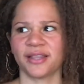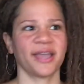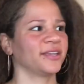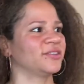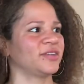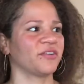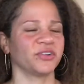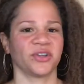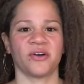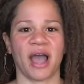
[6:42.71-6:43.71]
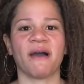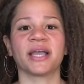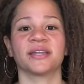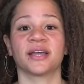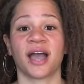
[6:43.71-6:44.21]
Like, you never know how I
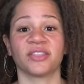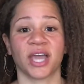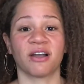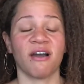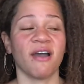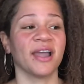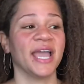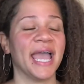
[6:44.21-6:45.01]
could have gotten that car.